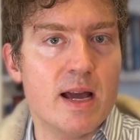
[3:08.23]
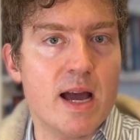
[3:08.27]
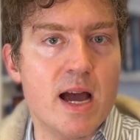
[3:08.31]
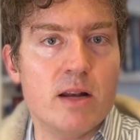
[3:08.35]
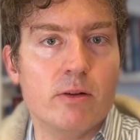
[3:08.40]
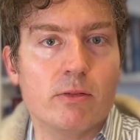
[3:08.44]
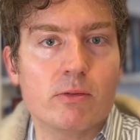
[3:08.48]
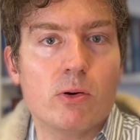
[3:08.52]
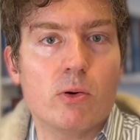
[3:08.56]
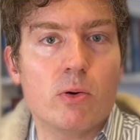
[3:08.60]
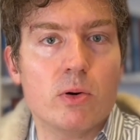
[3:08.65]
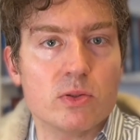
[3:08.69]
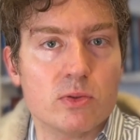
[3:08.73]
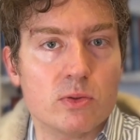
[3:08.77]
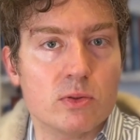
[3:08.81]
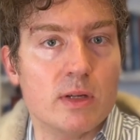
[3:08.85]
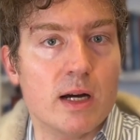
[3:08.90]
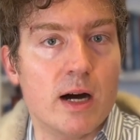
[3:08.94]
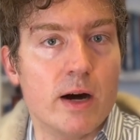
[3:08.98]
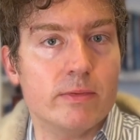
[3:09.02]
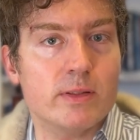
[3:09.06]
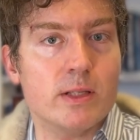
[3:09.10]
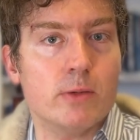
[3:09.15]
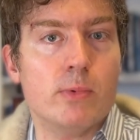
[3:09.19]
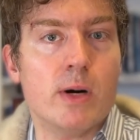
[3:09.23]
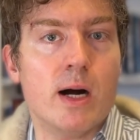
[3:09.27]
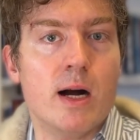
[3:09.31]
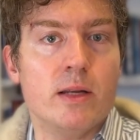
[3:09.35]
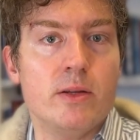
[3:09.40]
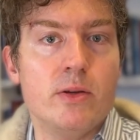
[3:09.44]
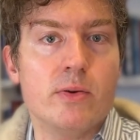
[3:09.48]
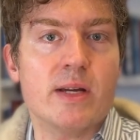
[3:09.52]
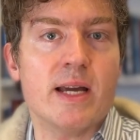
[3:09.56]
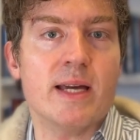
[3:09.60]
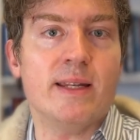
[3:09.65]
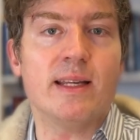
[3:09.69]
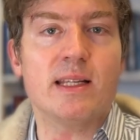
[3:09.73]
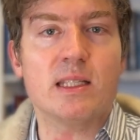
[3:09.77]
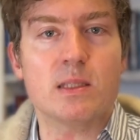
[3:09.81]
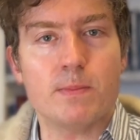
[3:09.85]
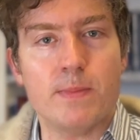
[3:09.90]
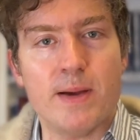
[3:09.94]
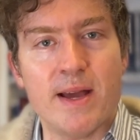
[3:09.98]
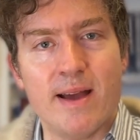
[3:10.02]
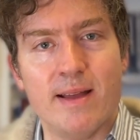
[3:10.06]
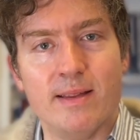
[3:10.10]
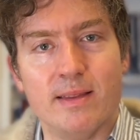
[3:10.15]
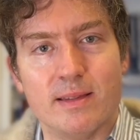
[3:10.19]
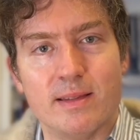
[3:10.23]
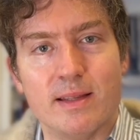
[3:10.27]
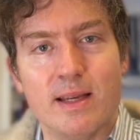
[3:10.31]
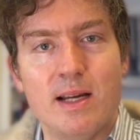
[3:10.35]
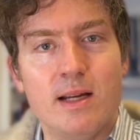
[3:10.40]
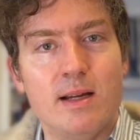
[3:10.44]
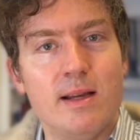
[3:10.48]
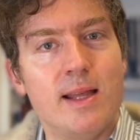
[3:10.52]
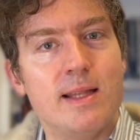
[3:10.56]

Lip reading: And of course, after a while, you can expand.